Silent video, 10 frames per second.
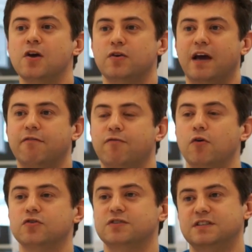You have
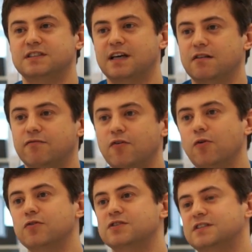folders inside of
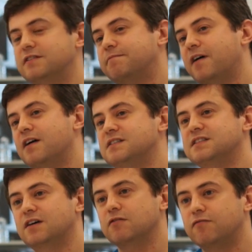folders and files
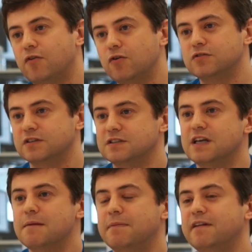inside of
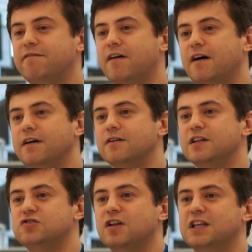folders, but a
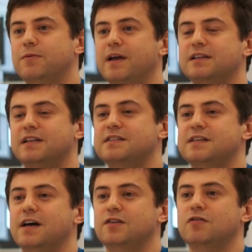file is not directly
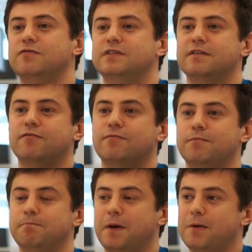inside of the
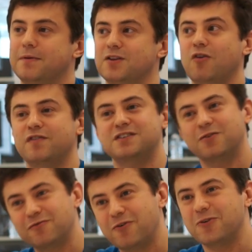parent of
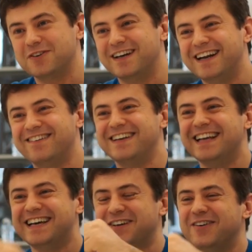its own folder,
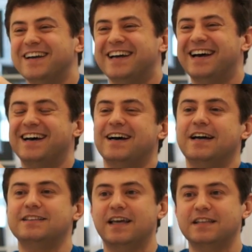right? So
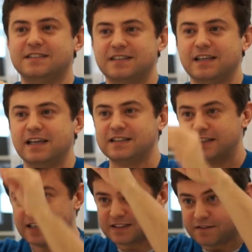
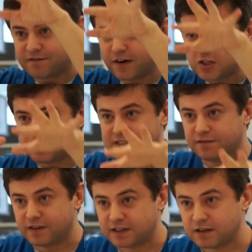it has a very
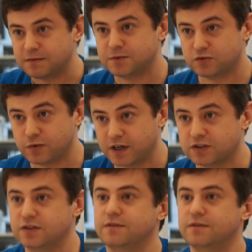specific structure.